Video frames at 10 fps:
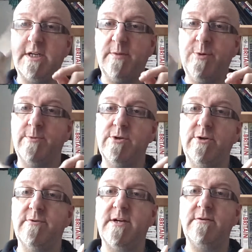like the props
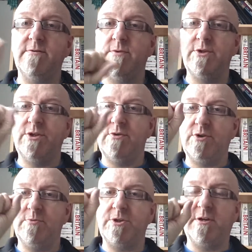going around. We'll just do
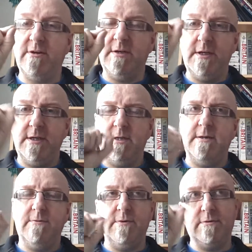some sort of,
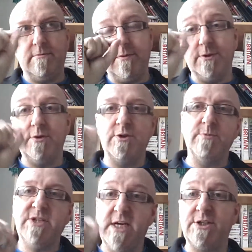we'll do
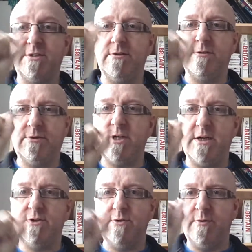some tests and try
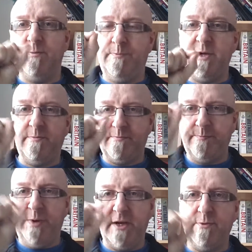to do a bit of
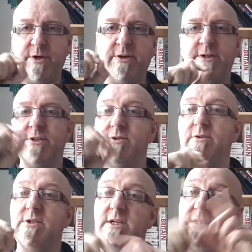paint work on it so it
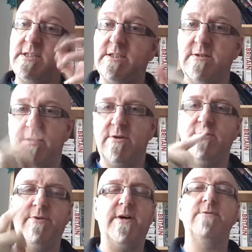looks like it's
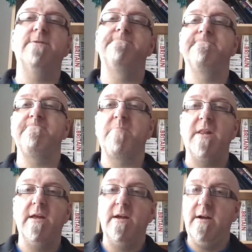going around.
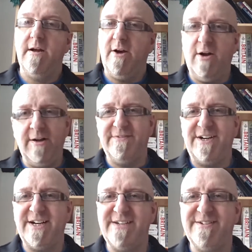All
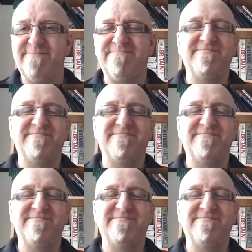very clever.